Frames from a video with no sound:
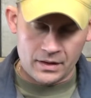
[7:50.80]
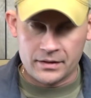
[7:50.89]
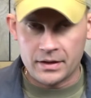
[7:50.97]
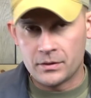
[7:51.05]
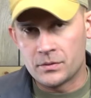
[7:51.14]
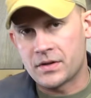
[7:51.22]

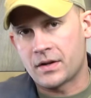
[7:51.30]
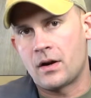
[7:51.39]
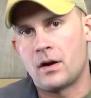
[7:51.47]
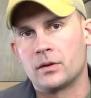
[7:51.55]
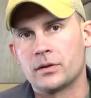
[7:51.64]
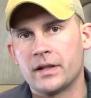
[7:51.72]
they use the
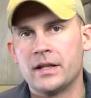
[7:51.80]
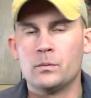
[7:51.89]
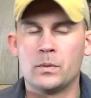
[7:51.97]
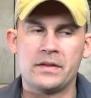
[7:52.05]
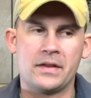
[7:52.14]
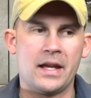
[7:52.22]
collar
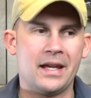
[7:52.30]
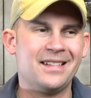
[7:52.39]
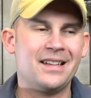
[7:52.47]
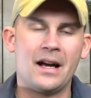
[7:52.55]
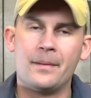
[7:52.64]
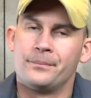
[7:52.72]
in with the
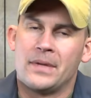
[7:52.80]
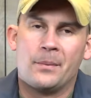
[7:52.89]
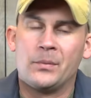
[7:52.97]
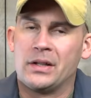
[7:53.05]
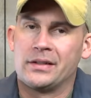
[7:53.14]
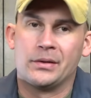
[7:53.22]
head.
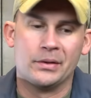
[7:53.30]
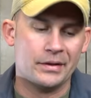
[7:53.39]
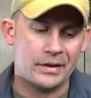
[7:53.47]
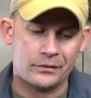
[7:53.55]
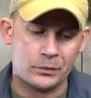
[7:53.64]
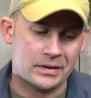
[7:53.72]
I'm not good
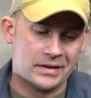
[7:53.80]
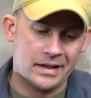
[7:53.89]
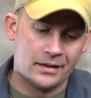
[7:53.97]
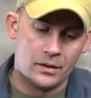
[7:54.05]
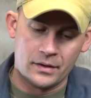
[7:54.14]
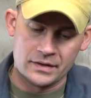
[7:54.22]
enough with
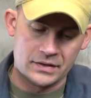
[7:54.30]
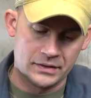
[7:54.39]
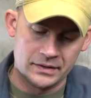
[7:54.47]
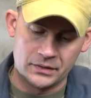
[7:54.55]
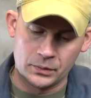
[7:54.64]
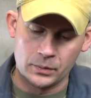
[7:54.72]
that,
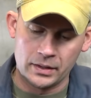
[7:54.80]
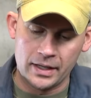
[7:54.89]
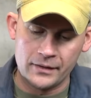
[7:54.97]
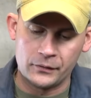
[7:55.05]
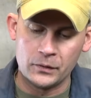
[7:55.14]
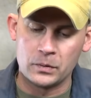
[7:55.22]
honestly, to where
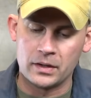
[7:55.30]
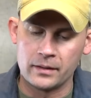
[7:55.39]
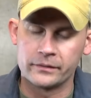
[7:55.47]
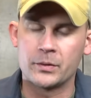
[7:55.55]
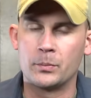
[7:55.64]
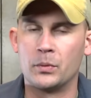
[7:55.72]
I feel
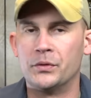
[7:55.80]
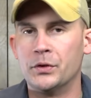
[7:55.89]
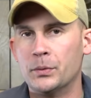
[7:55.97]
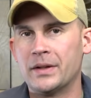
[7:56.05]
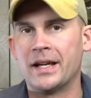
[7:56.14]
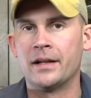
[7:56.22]
comfortable
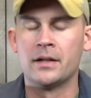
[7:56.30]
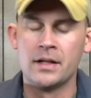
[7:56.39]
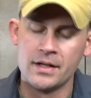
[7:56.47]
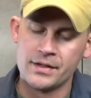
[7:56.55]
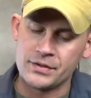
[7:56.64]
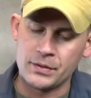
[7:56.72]
doing that.
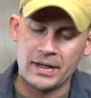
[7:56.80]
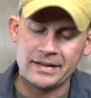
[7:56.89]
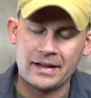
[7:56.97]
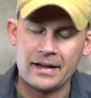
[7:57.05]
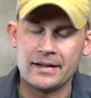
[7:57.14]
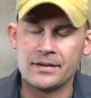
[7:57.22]
So I
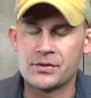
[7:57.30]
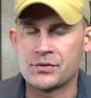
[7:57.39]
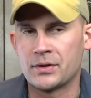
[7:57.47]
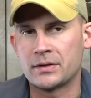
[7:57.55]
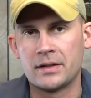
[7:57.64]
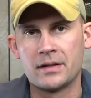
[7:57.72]
tie in
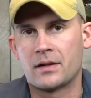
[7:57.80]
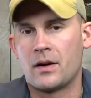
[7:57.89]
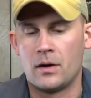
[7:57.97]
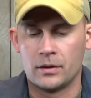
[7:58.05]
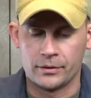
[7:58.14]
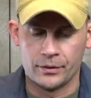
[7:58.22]
strictly the
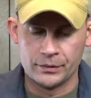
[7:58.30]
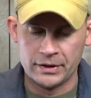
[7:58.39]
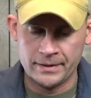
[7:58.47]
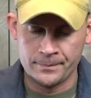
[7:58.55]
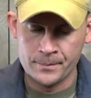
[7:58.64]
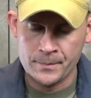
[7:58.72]
collar
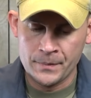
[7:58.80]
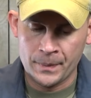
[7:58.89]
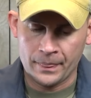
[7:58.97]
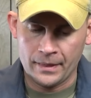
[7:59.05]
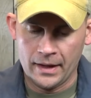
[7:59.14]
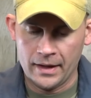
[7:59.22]
only,
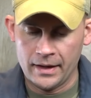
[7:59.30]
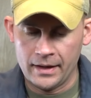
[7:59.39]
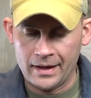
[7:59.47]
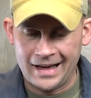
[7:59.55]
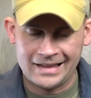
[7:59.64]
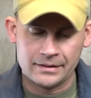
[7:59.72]

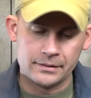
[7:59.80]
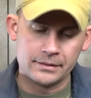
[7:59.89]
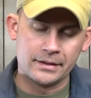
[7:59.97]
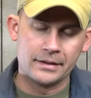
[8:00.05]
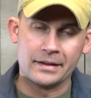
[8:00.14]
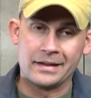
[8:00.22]
and
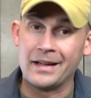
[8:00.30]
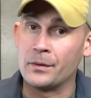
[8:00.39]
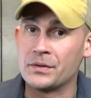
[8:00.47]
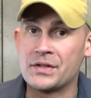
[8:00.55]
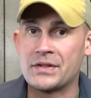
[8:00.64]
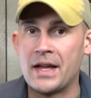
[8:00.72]
they
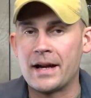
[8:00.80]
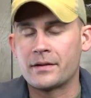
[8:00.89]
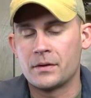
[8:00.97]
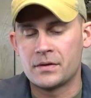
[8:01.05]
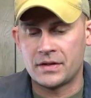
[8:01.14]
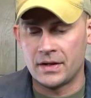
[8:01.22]
don't stack
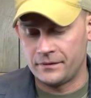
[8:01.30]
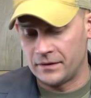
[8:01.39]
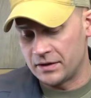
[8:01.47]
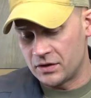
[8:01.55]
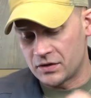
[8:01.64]
their stuff. They